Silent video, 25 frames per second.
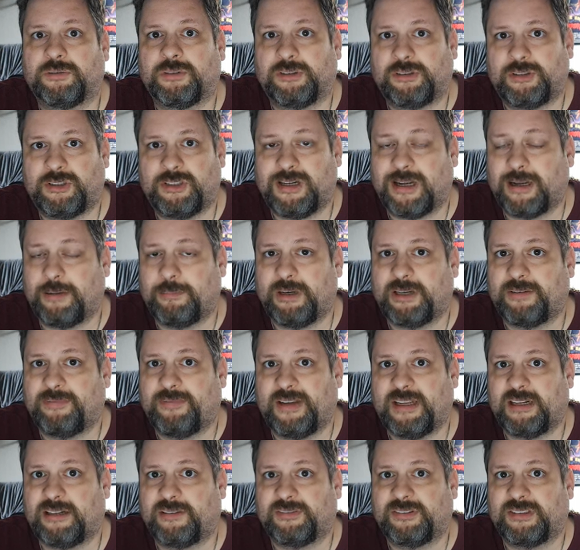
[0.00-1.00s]
She's not a big
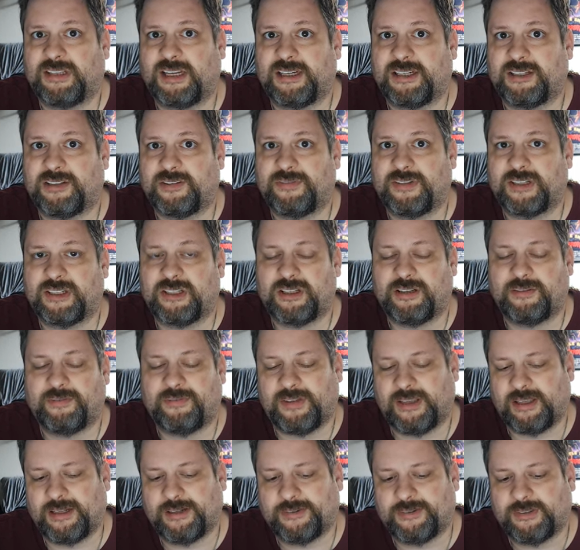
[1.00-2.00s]
fan of science fiction and
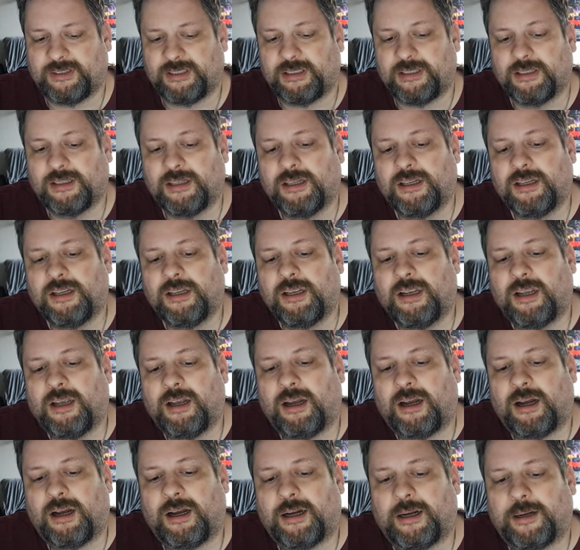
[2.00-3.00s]
fantasy.
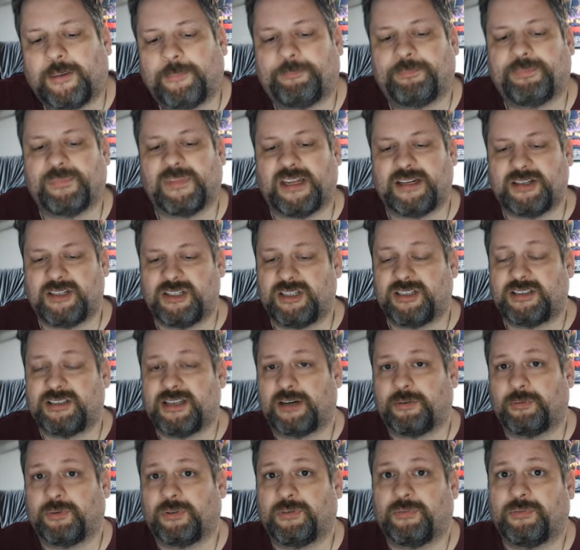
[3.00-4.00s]
And she said
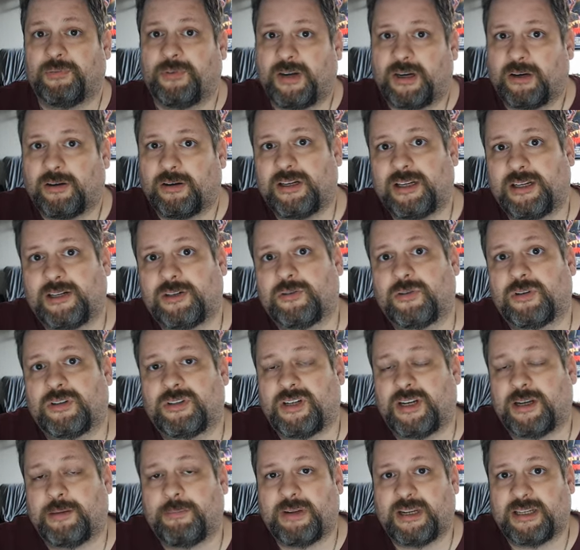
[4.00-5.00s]
it was very
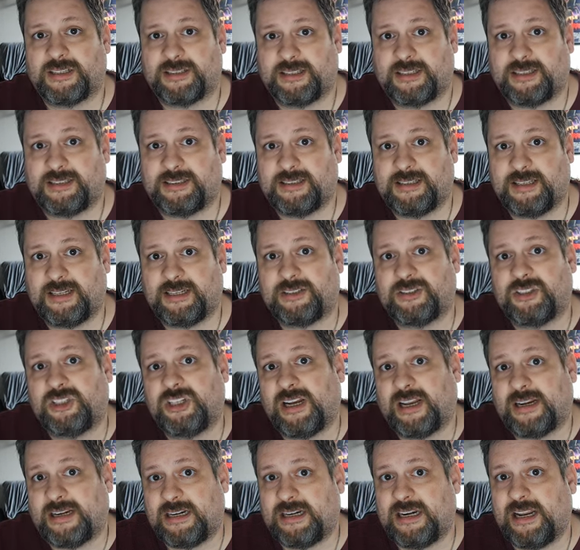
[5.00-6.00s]
interesting because it's things she
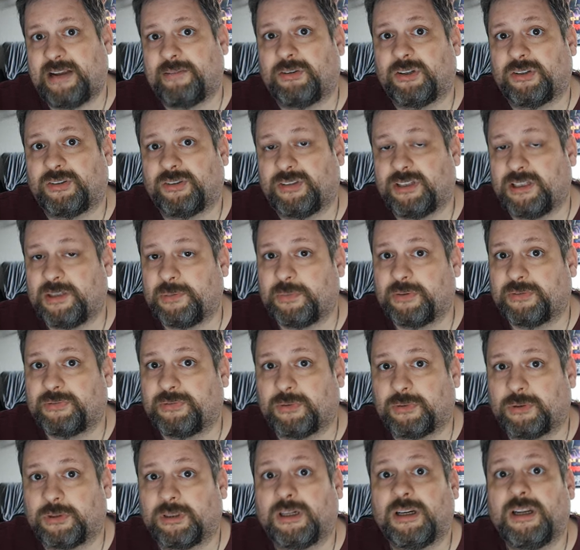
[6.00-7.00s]
had never seen
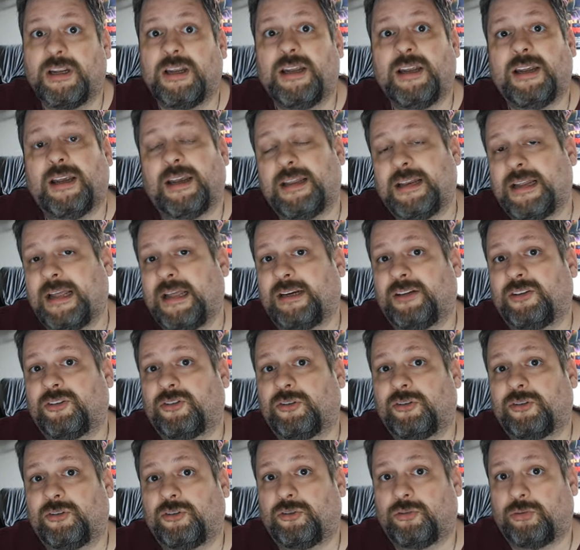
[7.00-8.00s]
before. And that
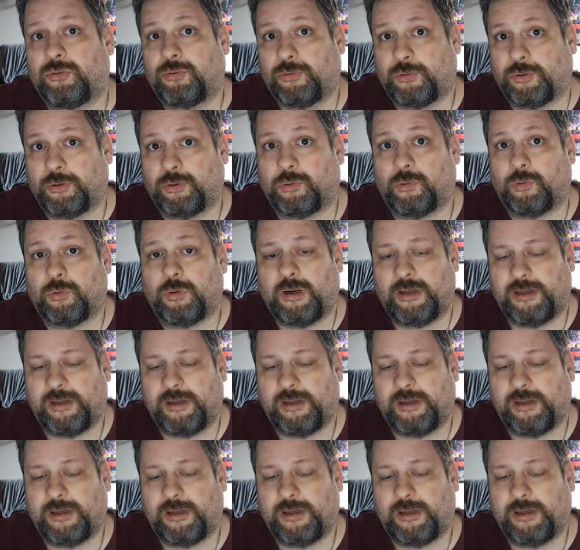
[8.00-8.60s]
is true.